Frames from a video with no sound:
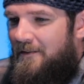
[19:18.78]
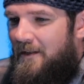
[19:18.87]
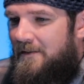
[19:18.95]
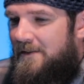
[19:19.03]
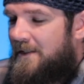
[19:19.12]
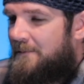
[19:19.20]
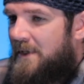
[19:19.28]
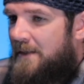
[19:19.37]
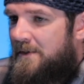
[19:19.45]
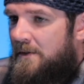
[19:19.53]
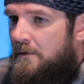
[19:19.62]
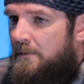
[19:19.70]
and
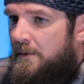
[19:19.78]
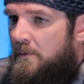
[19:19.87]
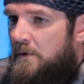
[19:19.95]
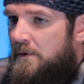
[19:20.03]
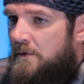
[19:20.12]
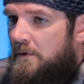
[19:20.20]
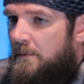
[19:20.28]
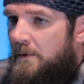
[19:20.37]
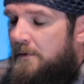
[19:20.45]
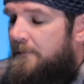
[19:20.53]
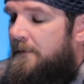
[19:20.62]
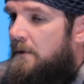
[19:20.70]
sometimes a little bit more
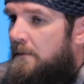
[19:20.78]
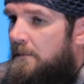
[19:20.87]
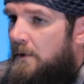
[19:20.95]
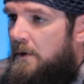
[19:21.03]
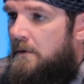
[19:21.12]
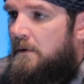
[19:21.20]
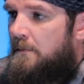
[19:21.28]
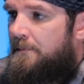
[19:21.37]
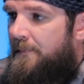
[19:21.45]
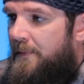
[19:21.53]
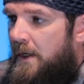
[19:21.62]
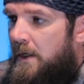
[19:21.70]
enjoyable if you're a
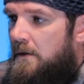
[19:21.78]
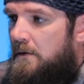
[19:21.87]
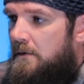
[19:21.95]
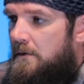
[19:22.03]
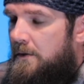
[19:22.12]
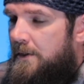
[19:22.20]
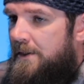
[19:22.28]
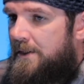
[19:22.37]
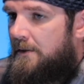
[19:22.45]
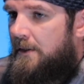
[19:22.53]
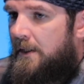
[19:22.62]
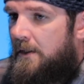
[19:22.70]
group that
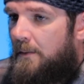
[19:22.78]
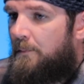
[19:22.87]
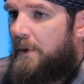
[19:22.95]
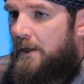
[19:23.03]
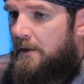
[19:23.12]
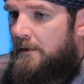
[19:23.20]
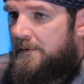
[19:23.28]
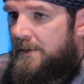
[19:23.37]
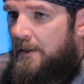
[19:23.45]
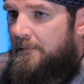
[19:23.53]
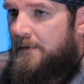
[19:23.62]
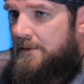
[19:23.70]
doesn't like competitive
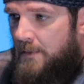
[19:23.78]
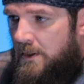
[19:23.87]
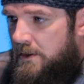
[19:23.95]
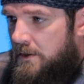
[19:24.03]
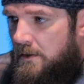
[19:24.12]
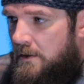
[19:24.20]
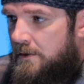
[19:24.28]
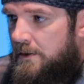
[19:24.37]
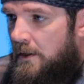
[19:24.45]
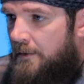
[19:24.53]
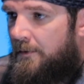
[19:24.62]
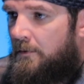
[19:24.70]
stuff as much there's
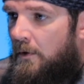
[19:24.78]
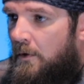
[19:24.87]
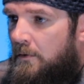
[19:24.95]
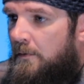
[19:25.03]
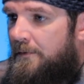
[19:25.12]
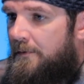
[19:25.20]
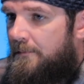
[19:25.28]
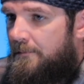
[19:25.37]
nothing wrong with